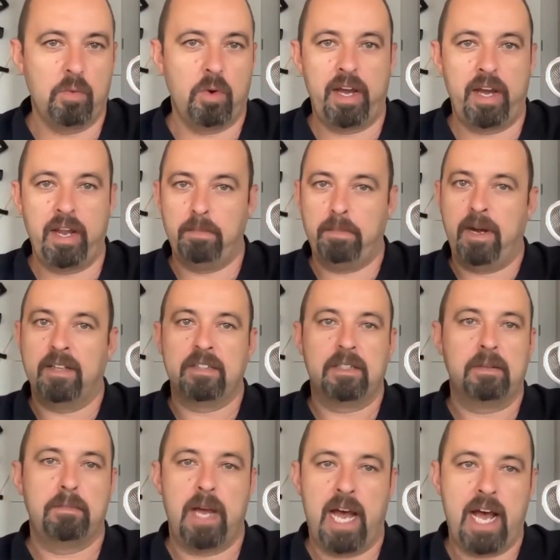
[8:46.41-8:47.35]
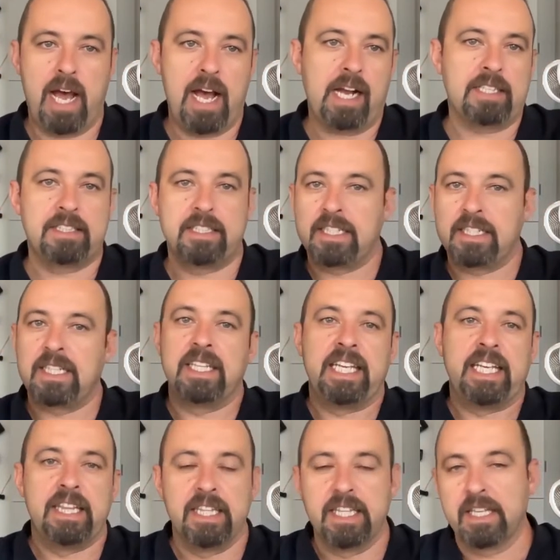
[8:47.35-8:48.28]
white about the Mac, the
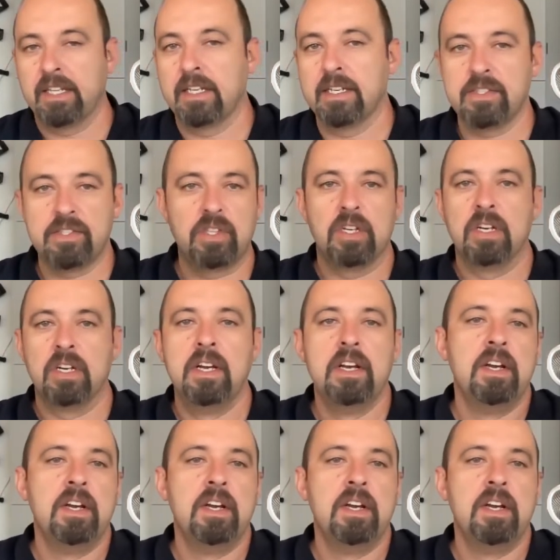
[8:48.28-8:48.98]
cleanliness, the